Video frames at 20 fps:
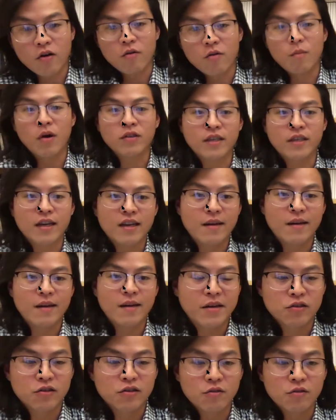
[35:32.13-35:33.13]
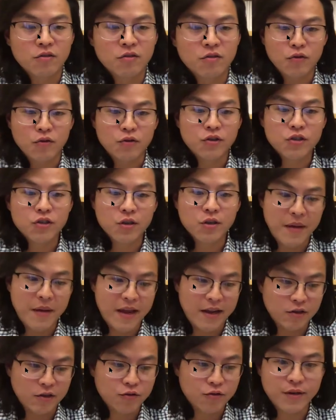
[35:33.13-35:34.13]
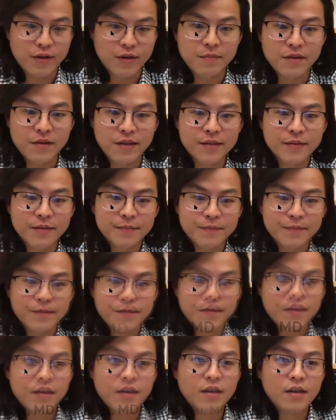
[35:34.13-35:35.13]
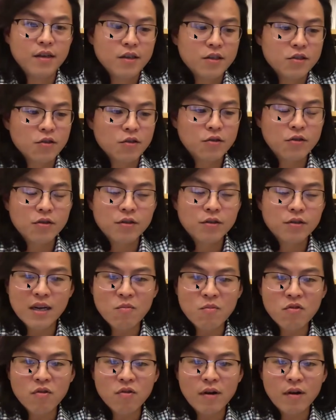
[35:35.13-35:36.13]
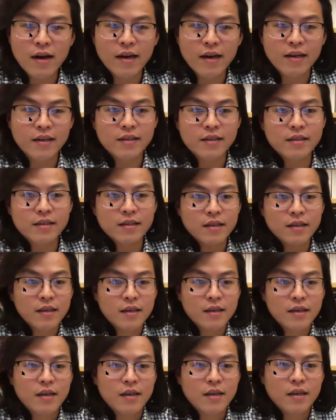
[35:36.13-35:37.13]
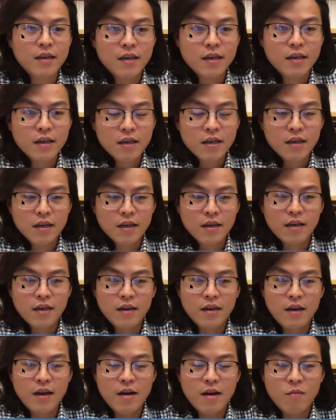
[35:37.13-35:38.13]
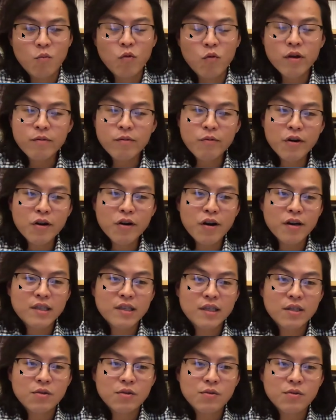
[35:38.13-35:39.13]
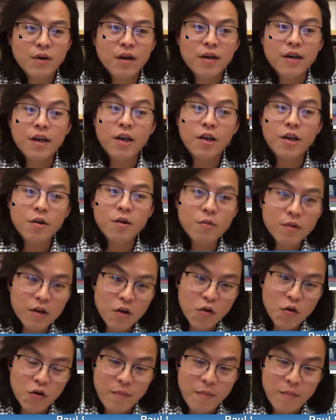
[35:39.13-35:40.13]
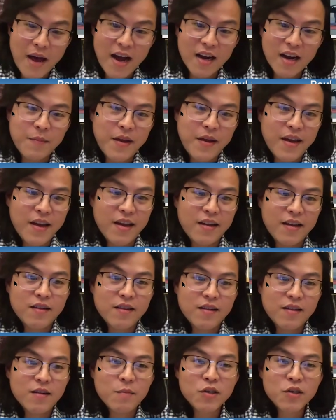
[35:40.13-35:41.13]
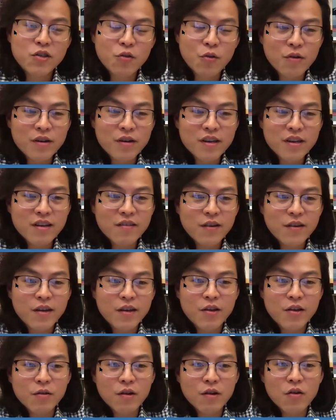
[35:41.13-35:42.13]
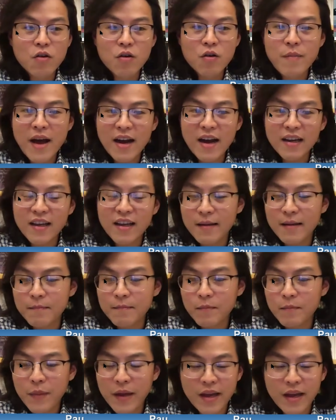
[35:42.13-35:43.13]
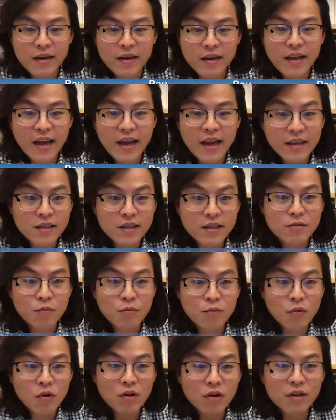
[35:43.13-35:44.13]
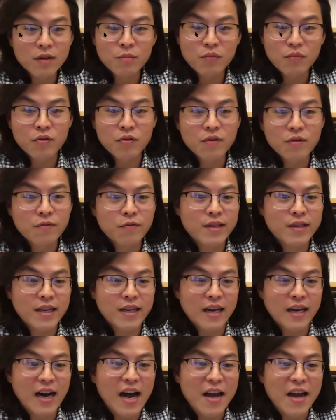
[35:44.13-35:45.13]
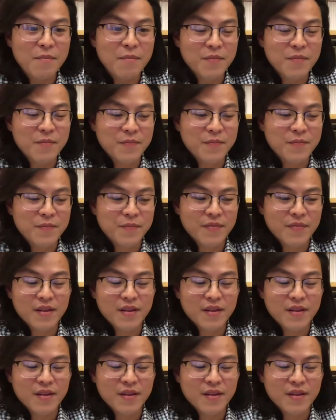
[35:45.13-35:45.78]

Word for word: our multidimensional approach to pain treatment. So to summarize, um, with regards to acute lower back pain, the majority of acute lower back pain cases will improve with time,